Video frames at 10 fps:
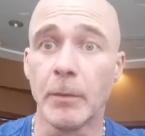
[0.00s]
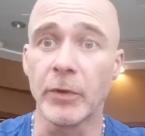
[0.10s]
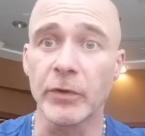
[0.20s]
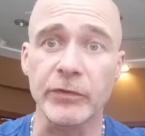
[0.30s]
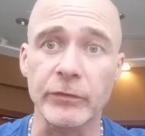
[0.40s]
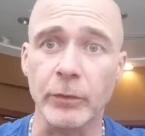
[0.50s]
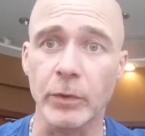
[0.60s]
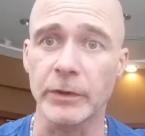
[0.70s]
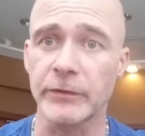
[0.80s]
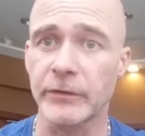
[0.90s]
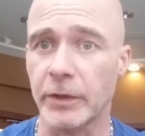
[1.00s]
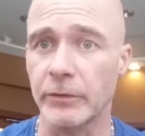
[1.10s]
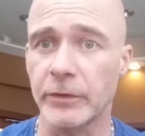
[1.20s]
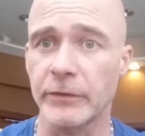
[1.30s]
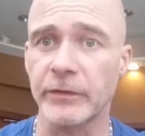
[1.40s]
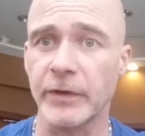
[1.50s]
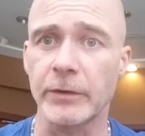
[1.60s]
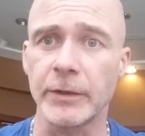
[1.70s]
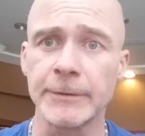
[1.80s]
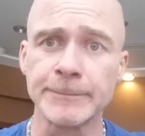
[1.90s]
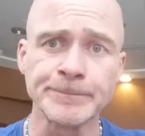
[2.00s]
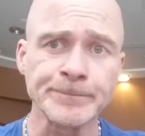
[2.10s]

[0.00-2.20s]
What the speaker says: missiles were, etc., etc.